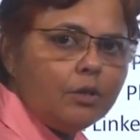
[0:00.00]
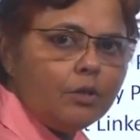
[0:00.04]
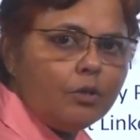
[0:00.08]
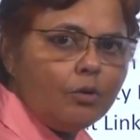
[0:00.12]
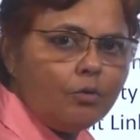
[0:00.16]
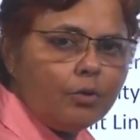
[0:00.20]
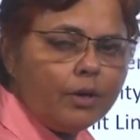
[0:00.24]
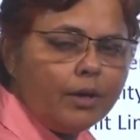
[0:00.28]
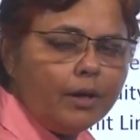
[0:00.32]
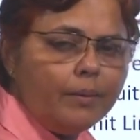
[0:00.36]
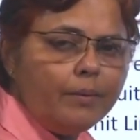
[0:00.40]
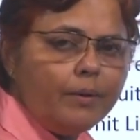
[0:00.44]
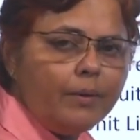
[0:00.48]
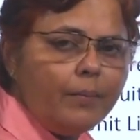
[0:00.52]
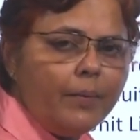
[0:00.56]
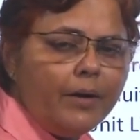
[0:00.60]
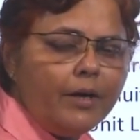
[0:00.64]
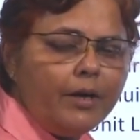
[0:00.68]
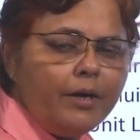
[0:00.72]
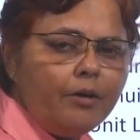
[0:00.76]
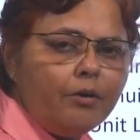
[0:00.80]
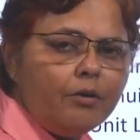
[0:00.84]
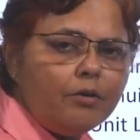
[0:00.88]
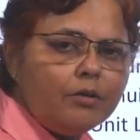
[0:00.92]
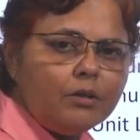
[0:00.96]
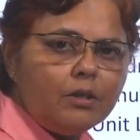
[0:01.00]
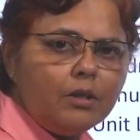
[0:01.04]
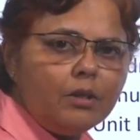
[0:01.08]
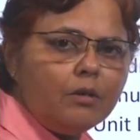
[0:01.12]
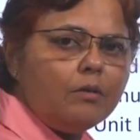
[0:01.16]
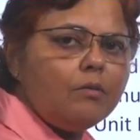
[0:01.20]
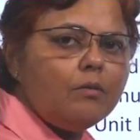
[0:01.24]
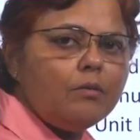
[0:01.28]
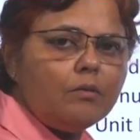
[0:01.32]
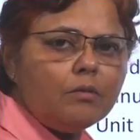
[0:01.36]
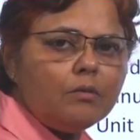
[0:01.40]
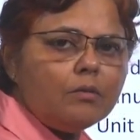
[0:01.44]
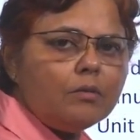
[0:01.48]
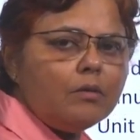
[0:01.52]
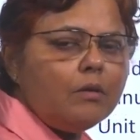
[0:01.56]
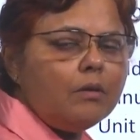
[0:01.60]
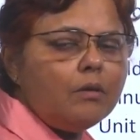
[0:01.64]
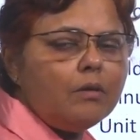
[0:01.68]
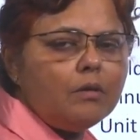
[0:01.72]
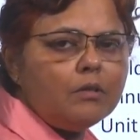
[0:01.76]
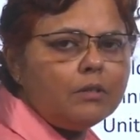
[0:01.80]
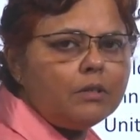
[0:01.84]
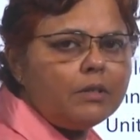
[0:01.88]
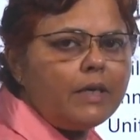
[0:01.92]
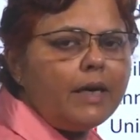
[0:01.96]
Okay, depending on the
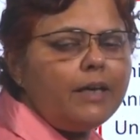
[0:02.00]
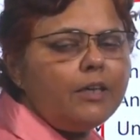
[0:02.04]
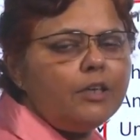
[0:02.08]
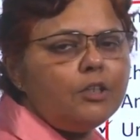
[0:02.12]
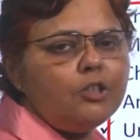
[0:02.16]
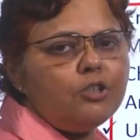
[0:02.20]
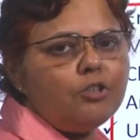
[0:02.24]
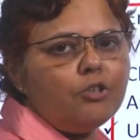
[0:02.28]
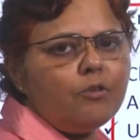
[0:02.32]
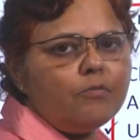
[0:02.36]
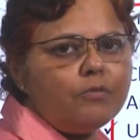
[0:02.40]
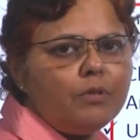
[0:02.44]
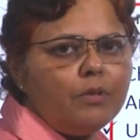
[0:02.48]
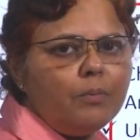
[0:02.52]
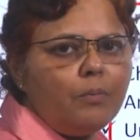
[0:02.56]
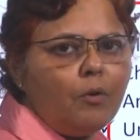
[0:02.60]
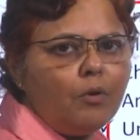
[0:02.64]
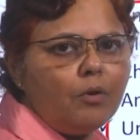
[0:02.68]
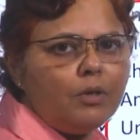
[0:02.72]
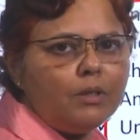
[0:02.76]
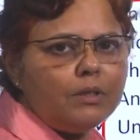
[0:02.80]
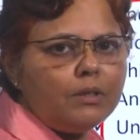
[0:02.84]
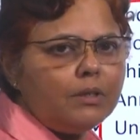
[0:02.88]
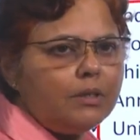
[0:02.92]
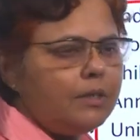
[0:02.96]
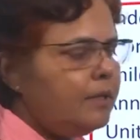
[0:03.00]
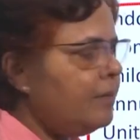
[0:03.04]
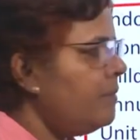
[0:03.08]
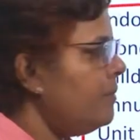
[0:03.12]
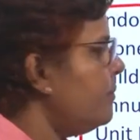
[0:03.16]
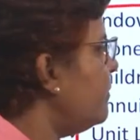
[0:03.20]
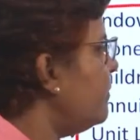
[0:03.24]
strategy of the policy.